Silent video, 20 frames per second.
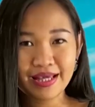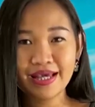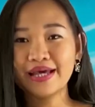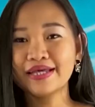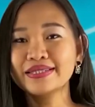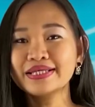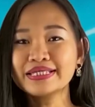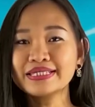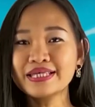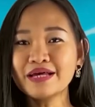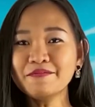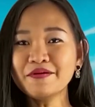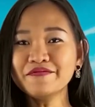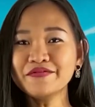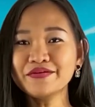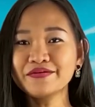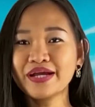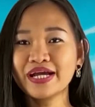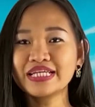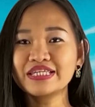Now some of
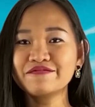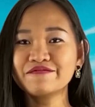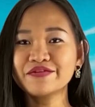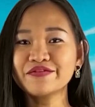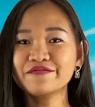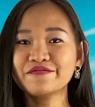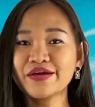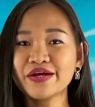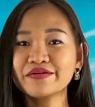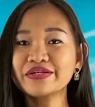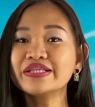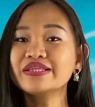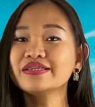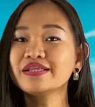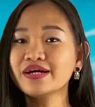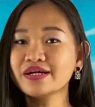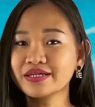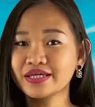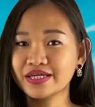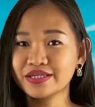you guys feel very
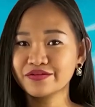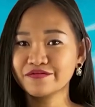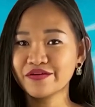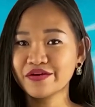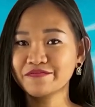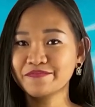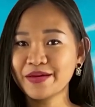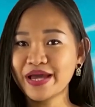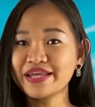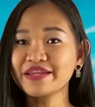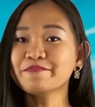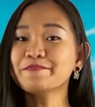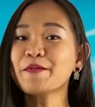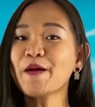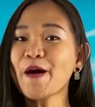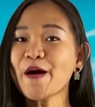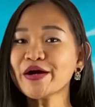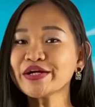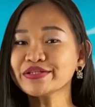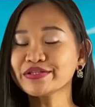lucky to have met a
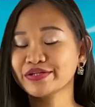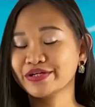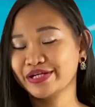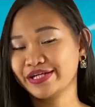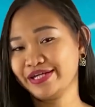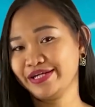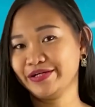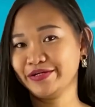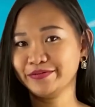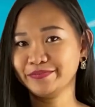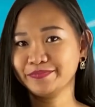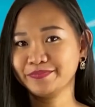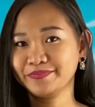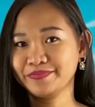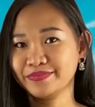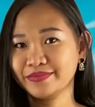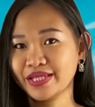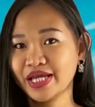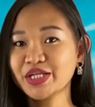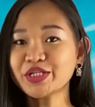partner here.
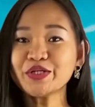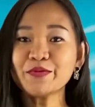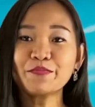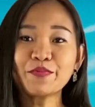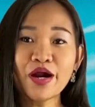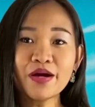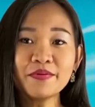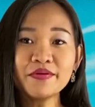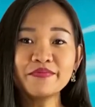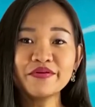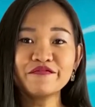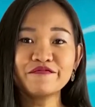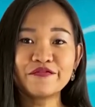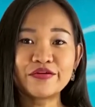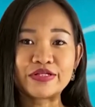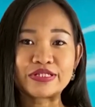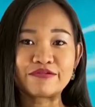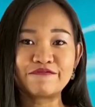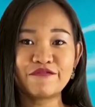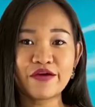And she probably
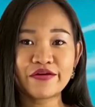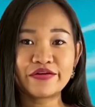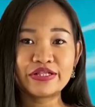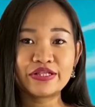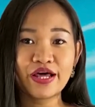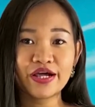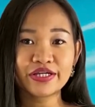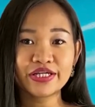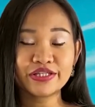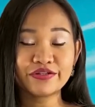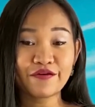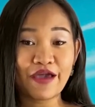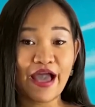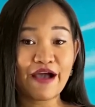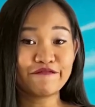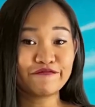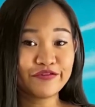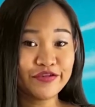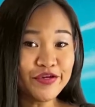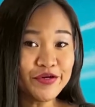feels very lucky to
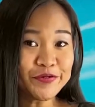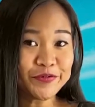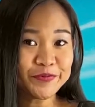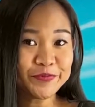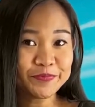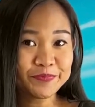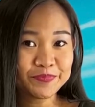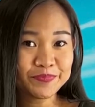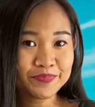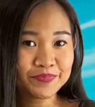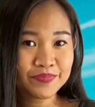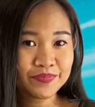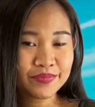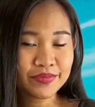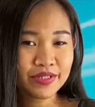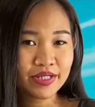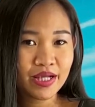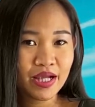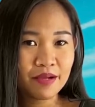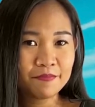have you.
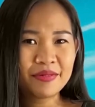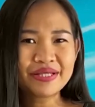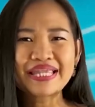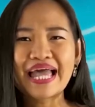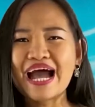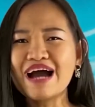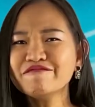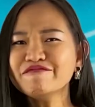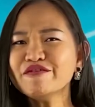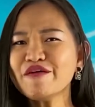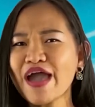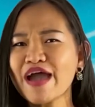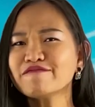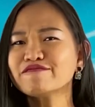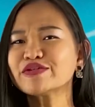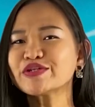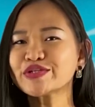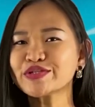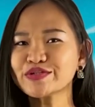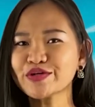But have you
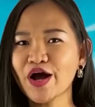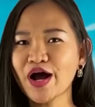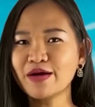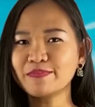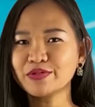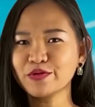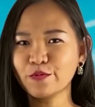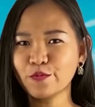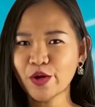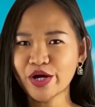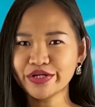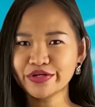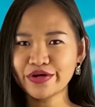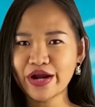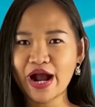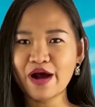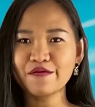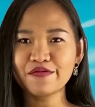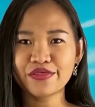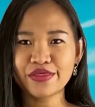ever stopped to wonder
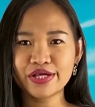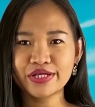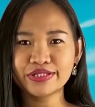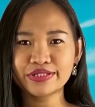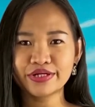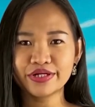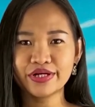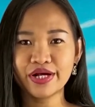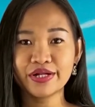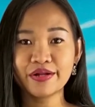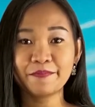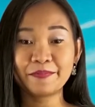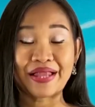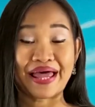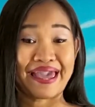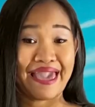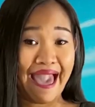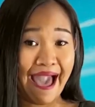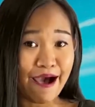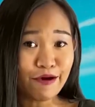how things are gonna
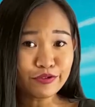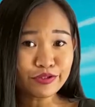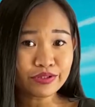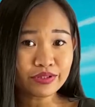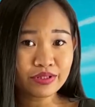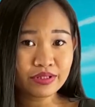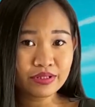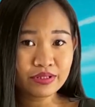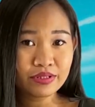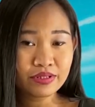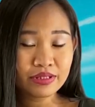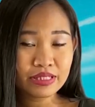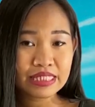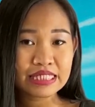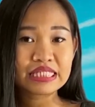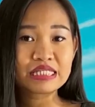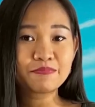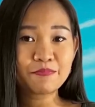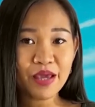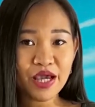play out,
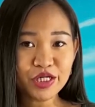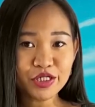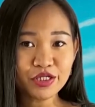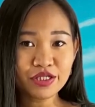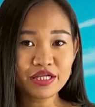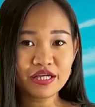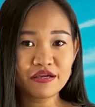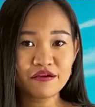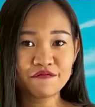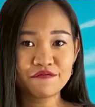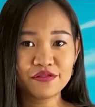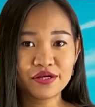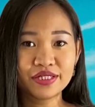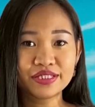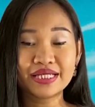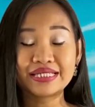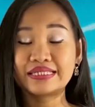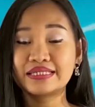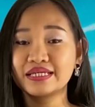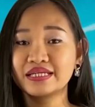especially if there's
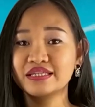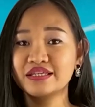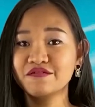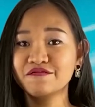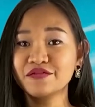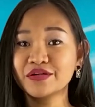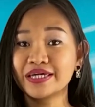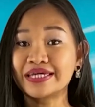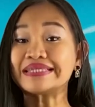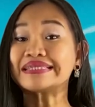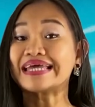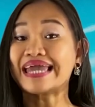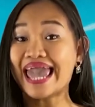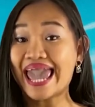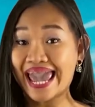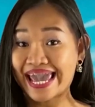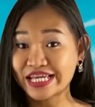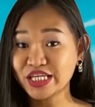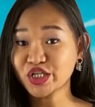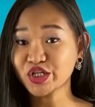a significant
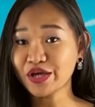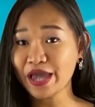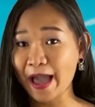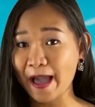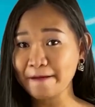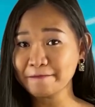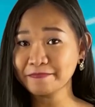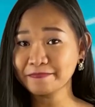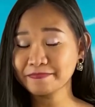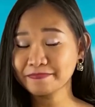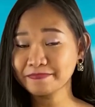age gap?